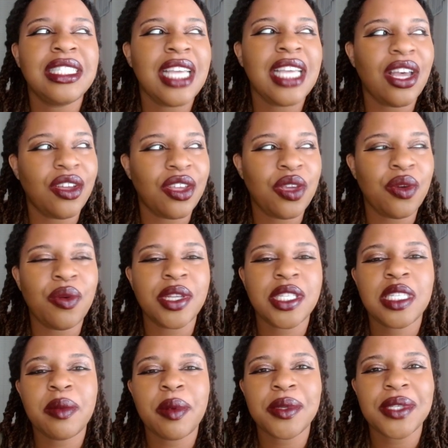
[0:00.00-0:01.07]
tell you
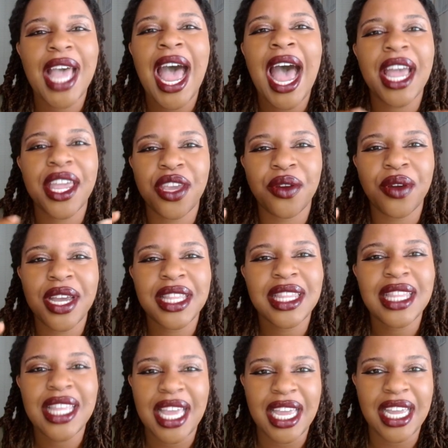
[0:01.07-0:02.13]
what's the most
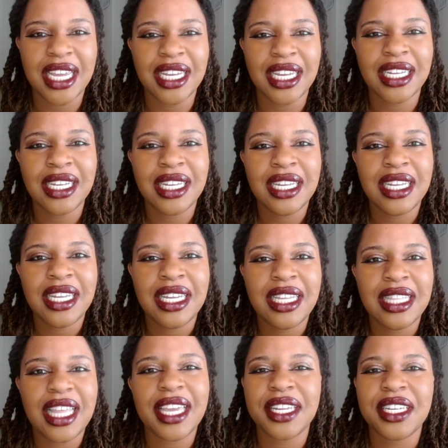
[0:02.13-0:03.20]
accurate thing
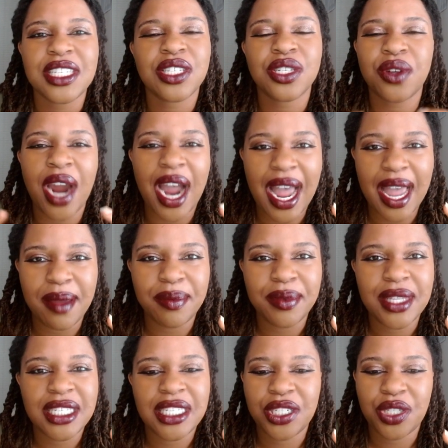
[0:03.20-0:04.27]
they can
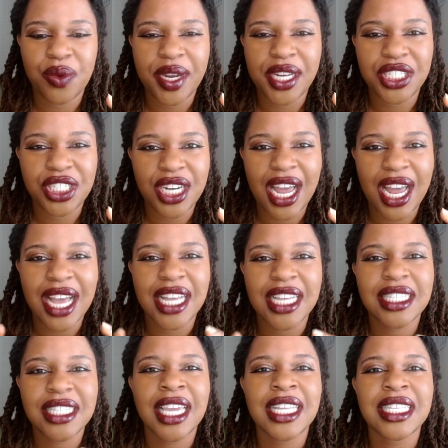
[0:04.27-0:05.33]
describe the situation
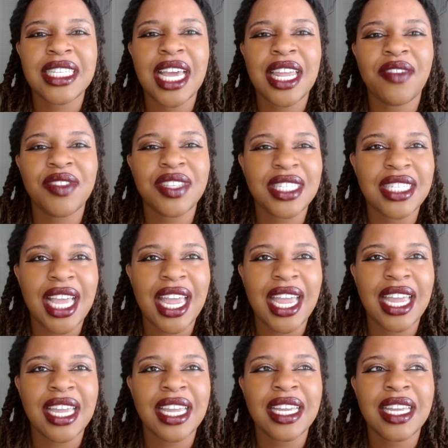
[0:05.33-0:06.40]
as. Like, it's not even
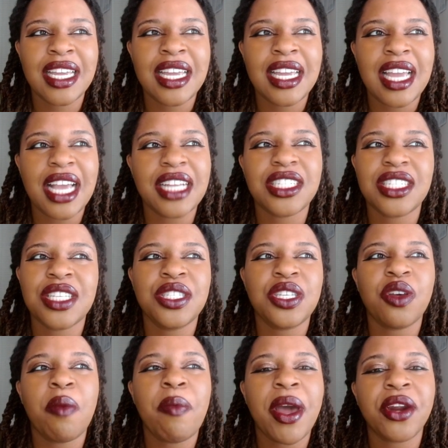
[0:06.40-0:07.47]
saying, it's just
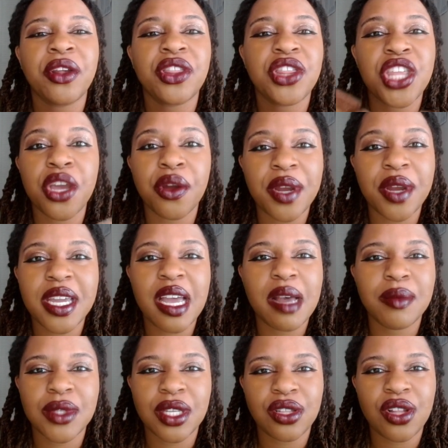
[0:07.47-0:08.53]
until a better theory
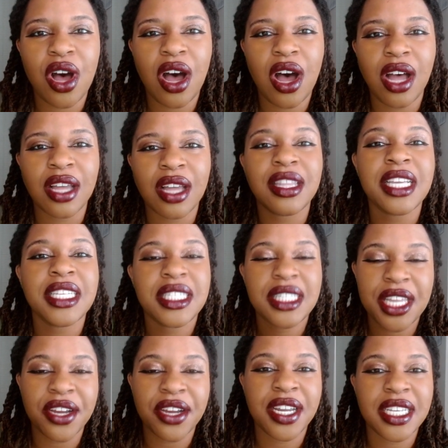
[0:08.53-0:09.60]
comes along, this
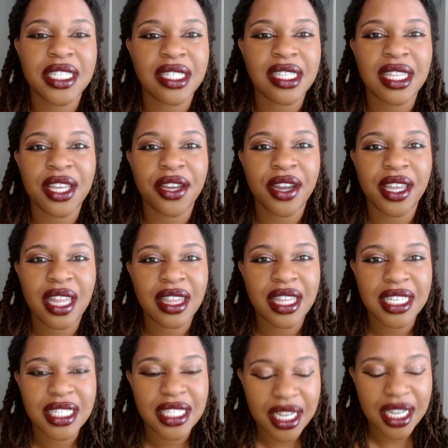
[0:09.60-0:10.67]
theory is the theory that
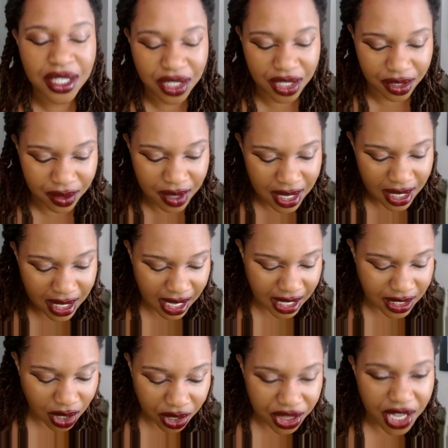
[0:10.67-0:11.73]
they stick to.
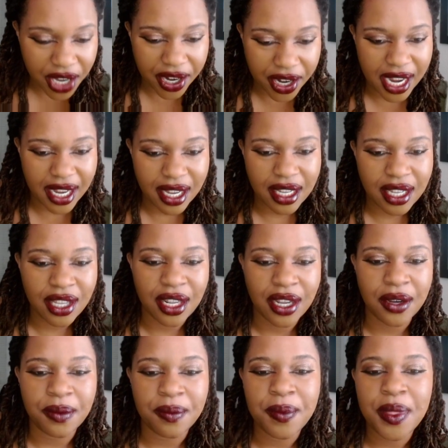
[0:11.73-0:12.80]
It's all theory,
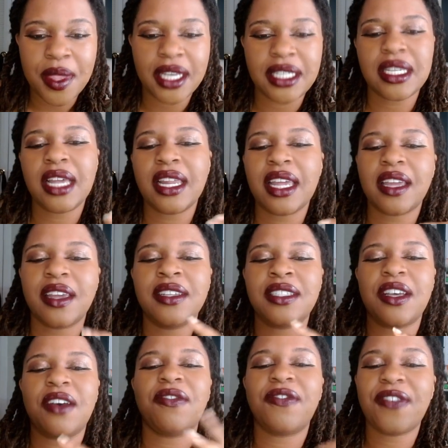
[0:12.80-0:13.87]
It's not like it's
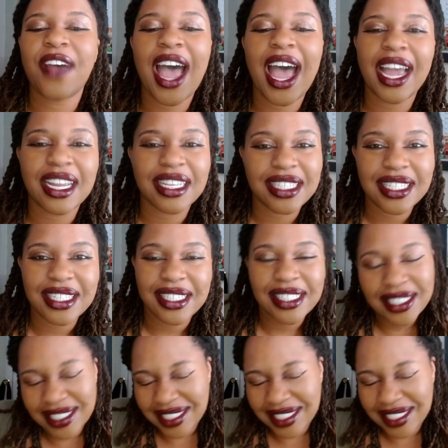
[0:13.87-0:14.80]
a fact